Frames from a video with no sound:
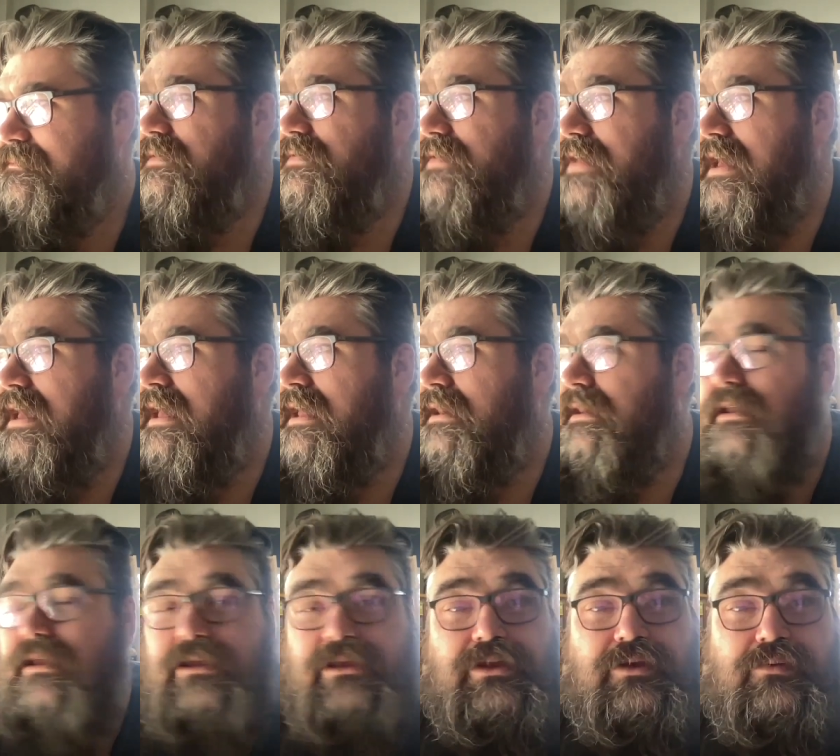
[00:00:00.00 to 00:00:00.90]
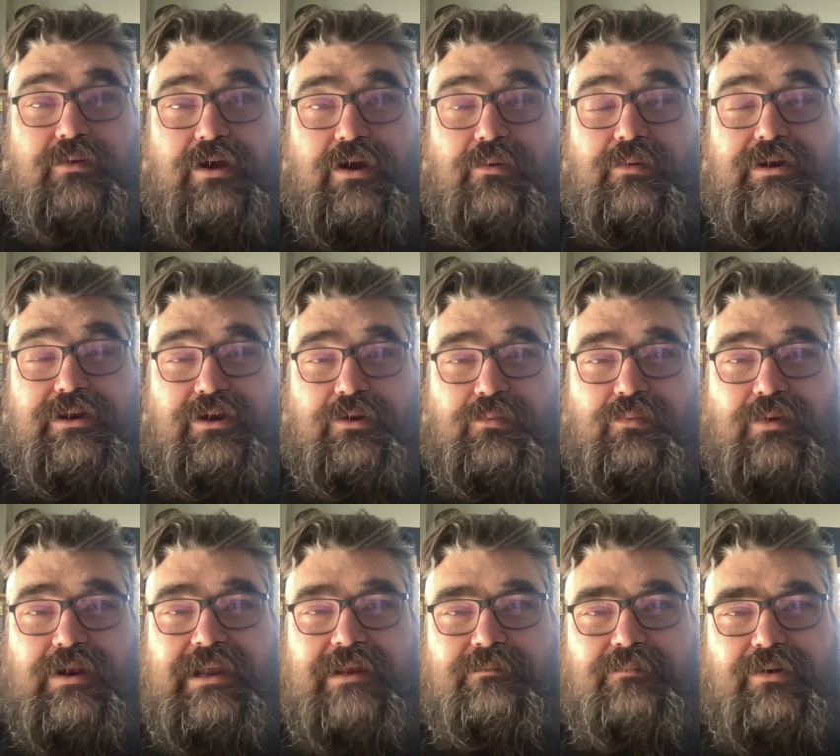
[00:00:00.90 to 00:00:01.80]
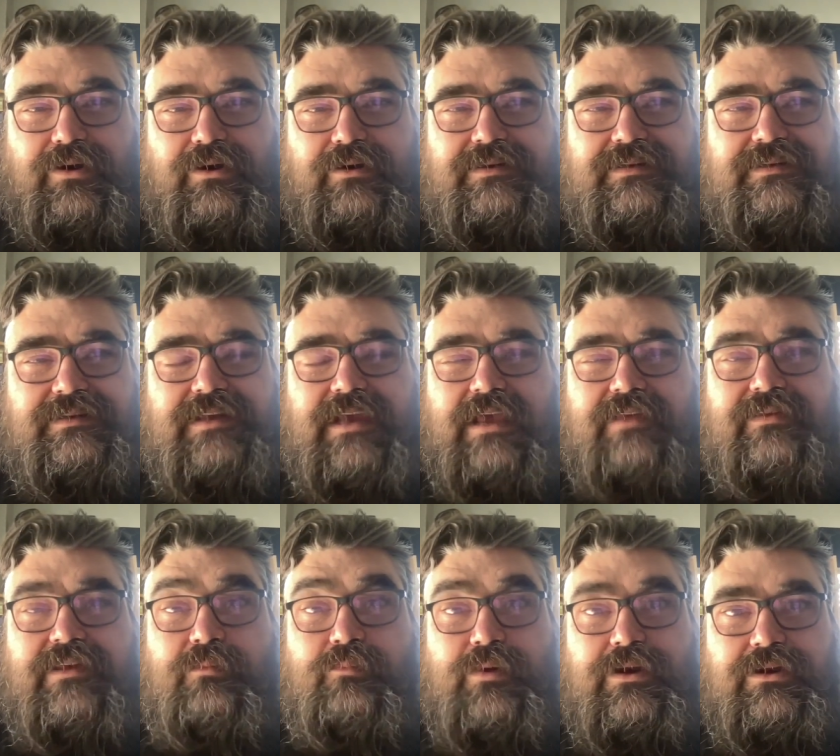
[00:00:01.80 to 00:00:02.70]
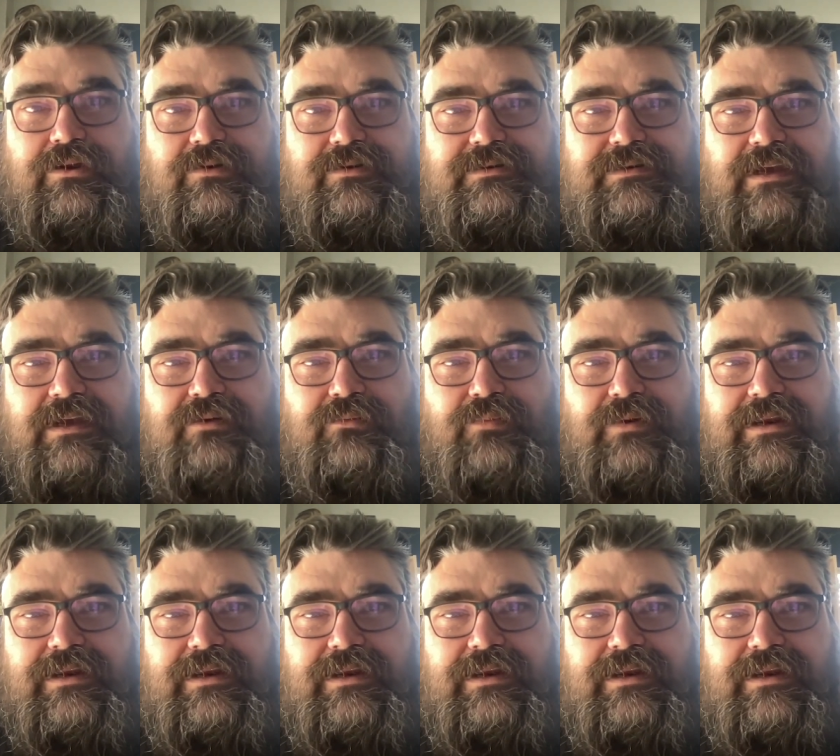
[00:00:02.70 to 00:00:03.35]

Then you go and you read books, and then when you're done